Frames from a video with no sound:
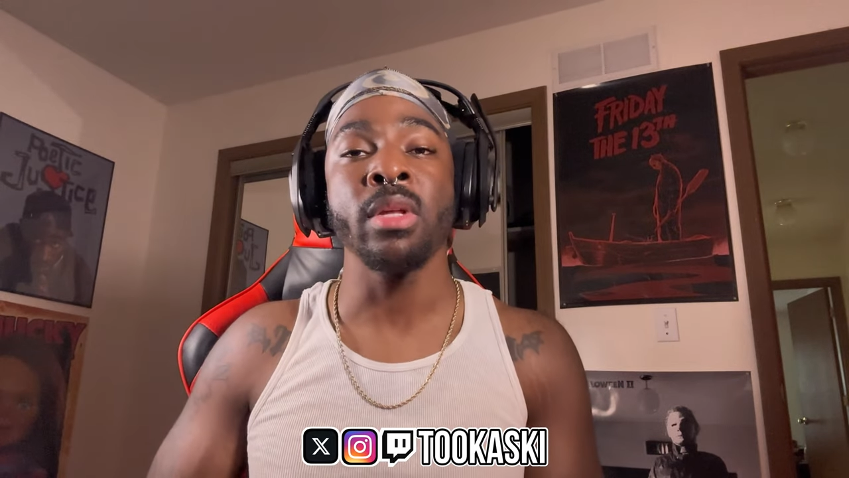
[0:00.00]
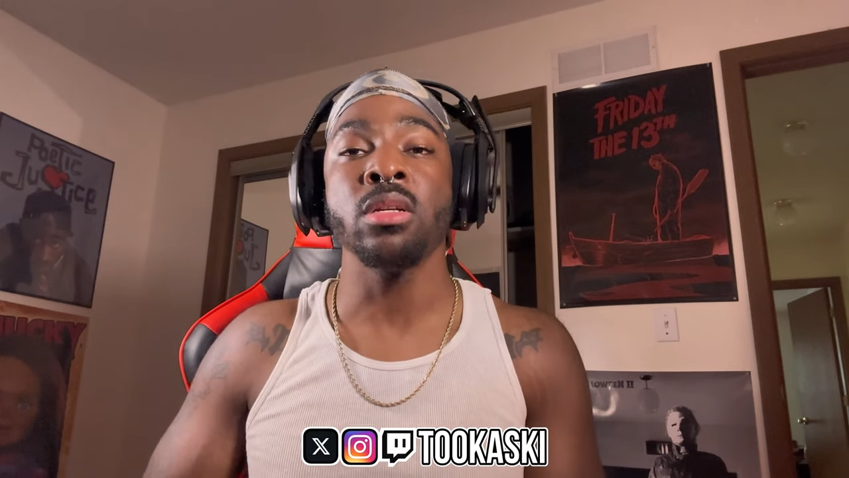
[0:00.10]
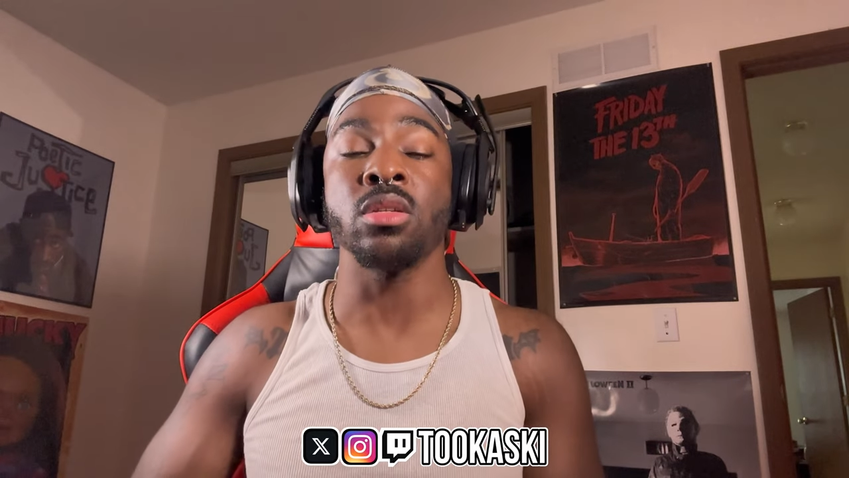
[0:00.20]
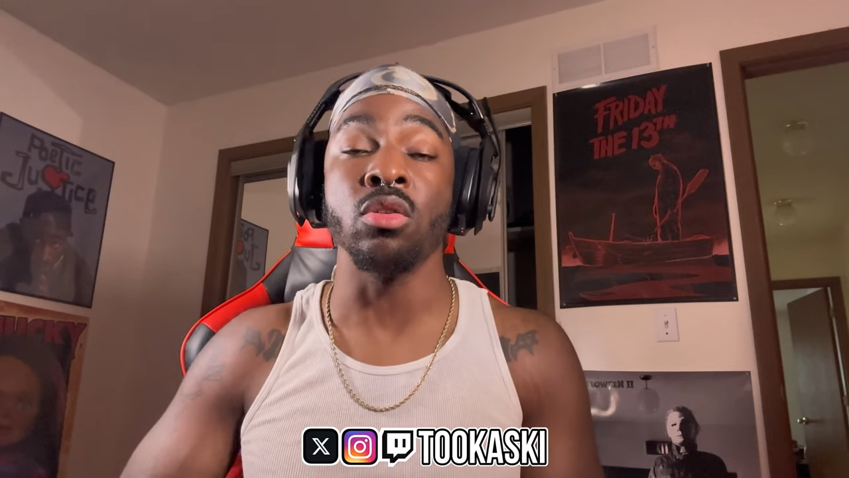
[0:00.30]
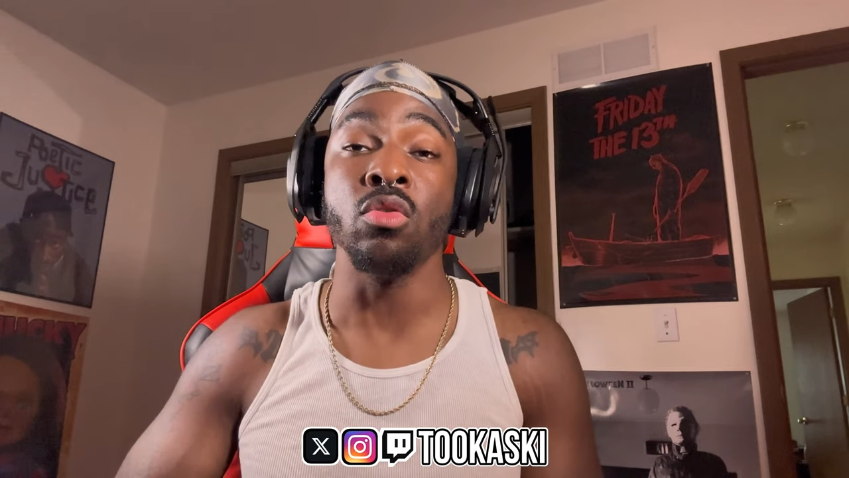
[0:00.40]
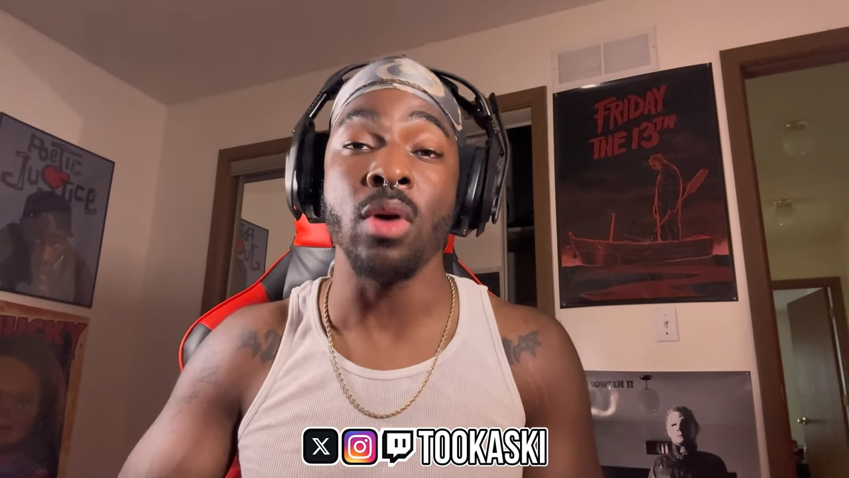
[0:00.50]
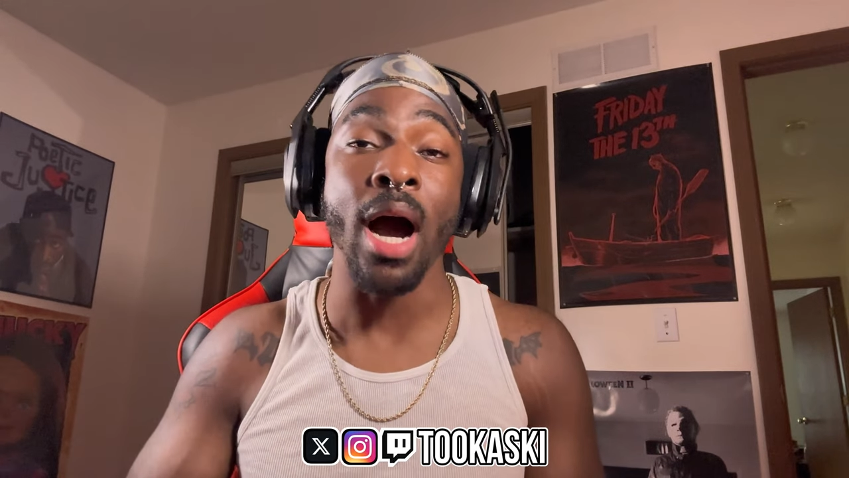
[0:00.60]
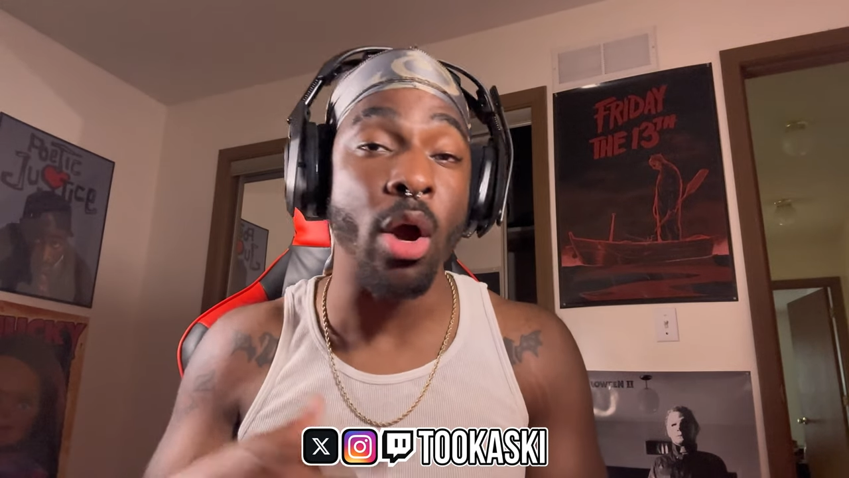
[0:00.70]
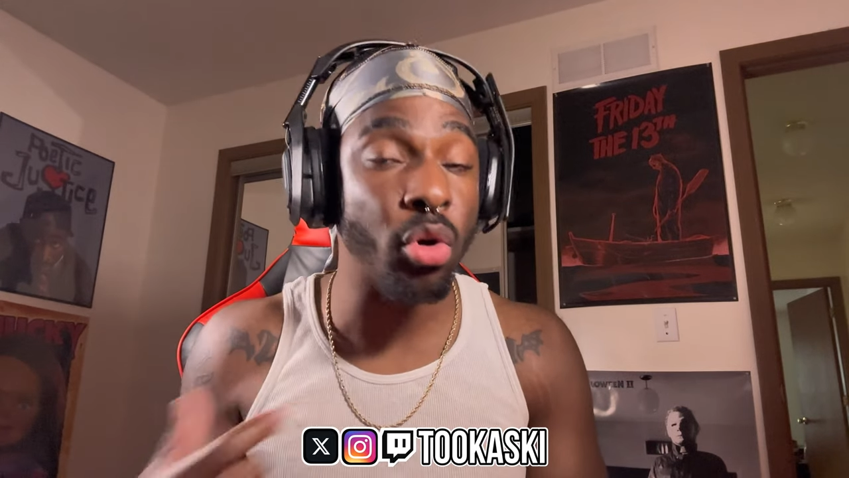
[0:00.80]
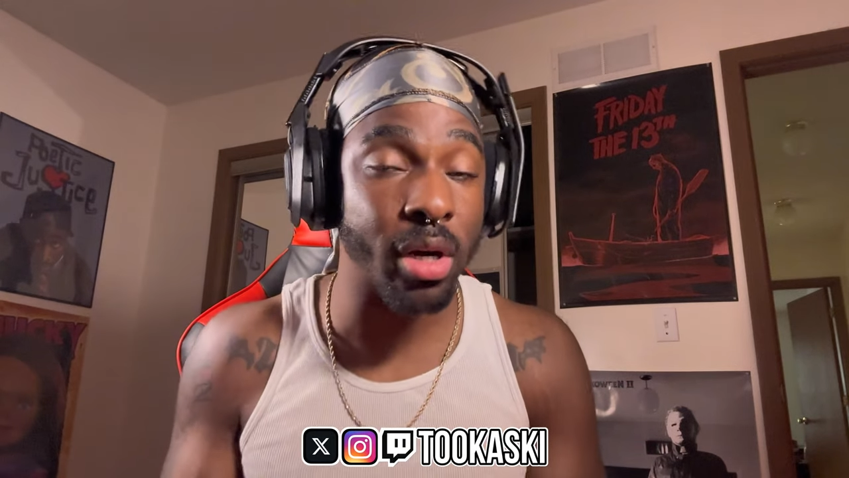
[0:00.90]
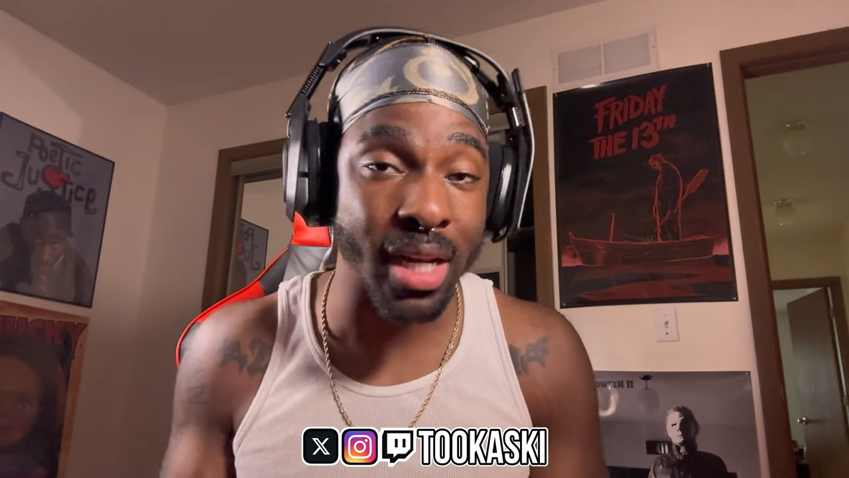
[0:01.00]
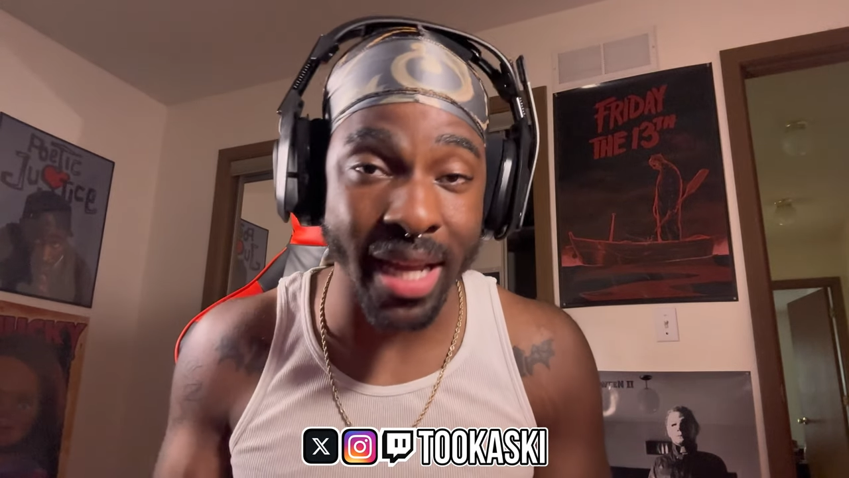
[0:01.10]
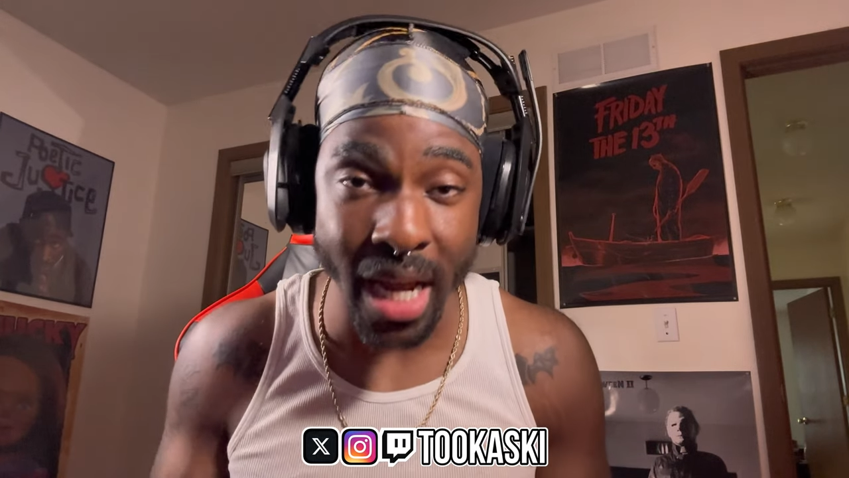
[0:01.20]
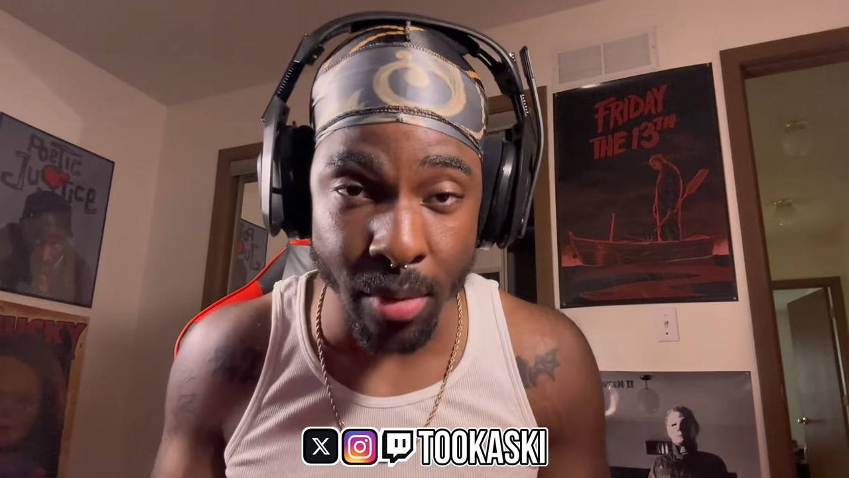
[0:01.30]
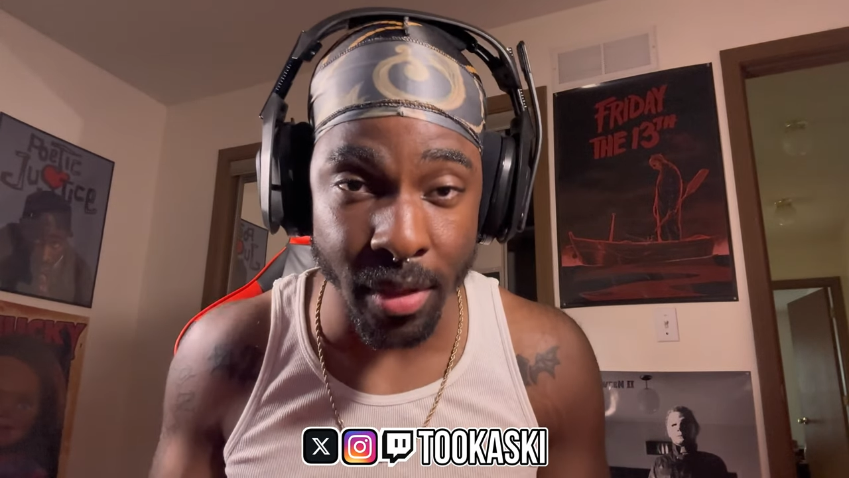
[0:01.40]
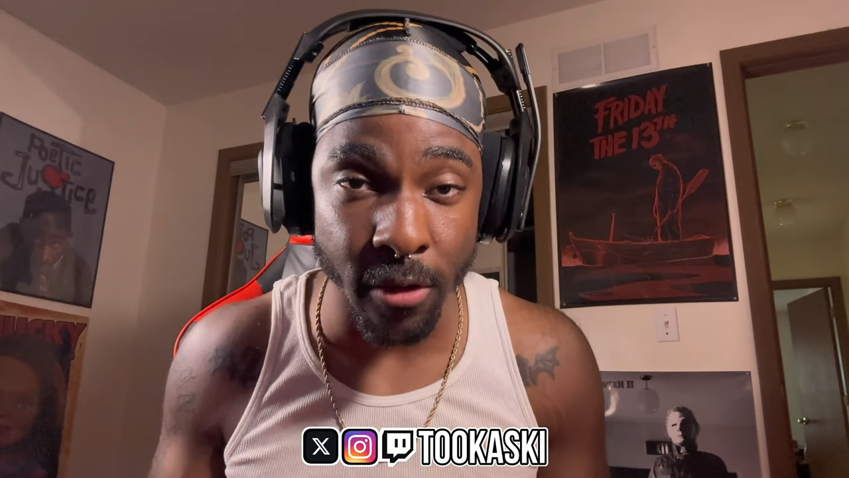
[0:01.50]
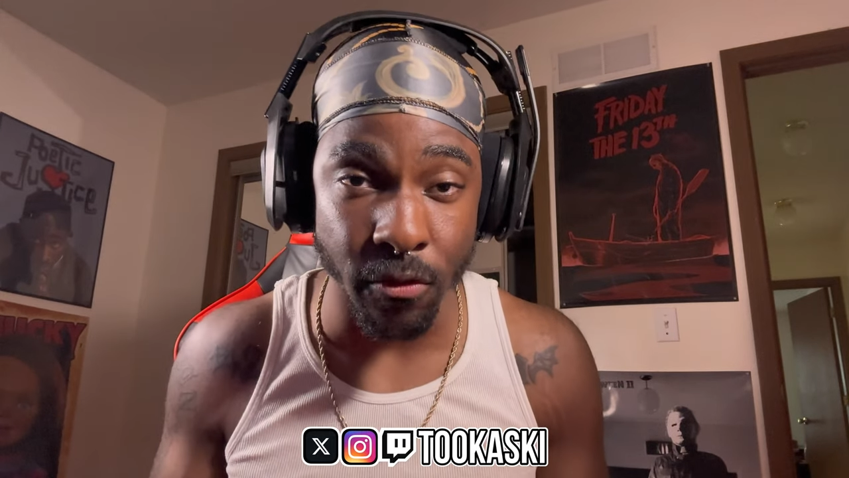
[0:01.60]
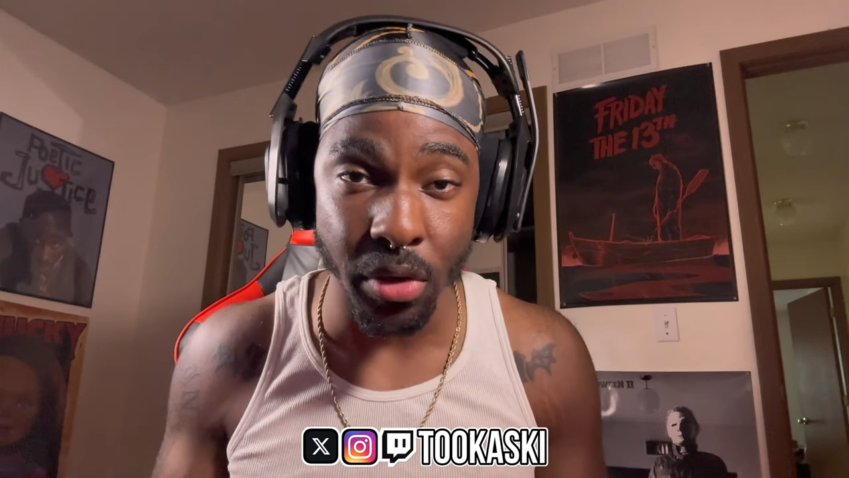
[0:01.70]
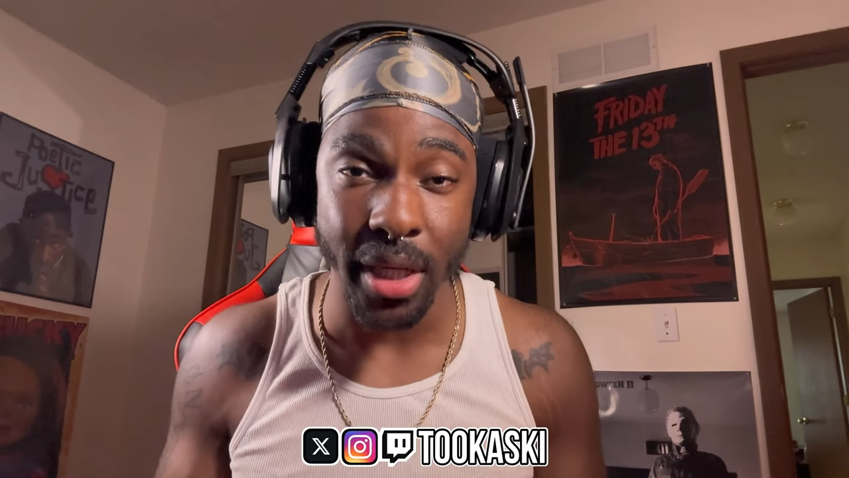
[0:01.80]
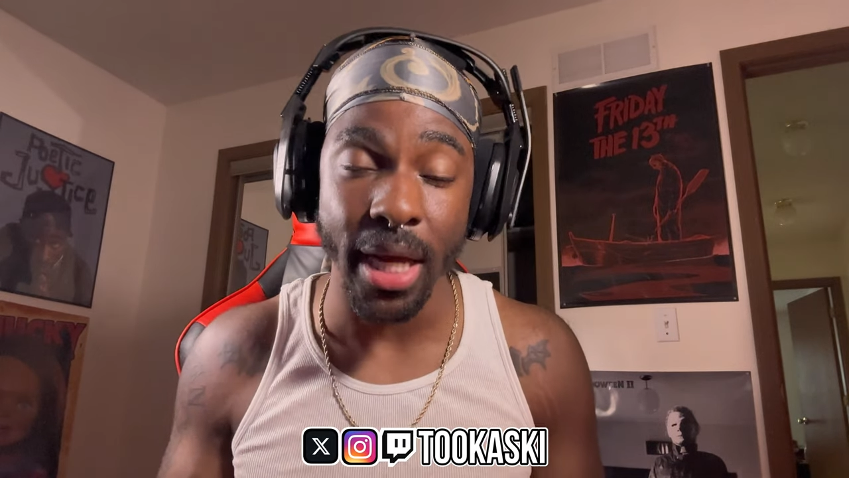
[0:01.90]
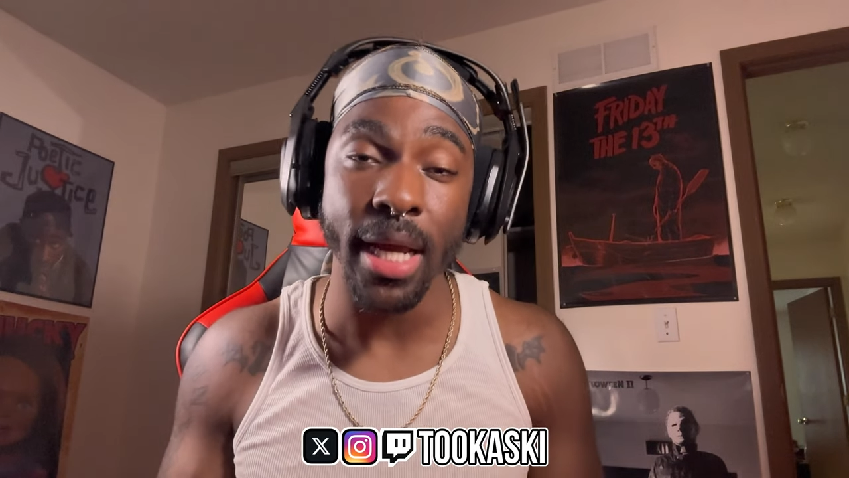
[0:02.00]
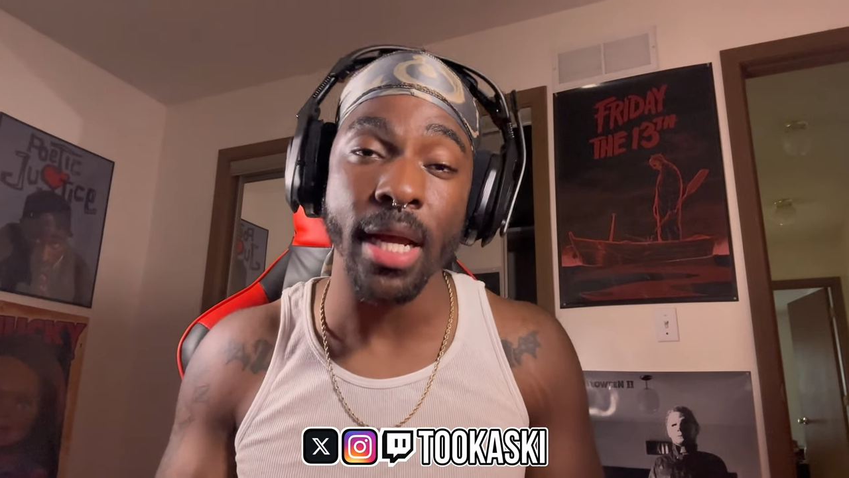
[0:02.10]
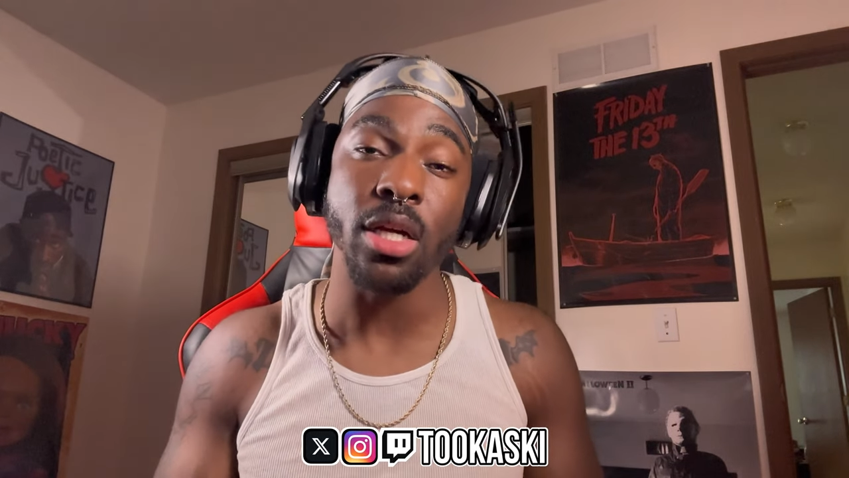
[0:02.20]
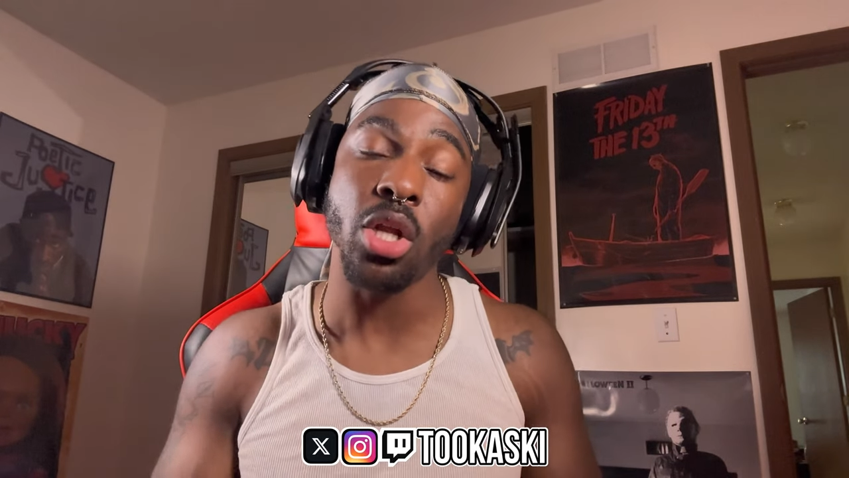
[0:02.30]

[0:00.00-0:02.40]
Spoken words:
So I ordered a cam link 4K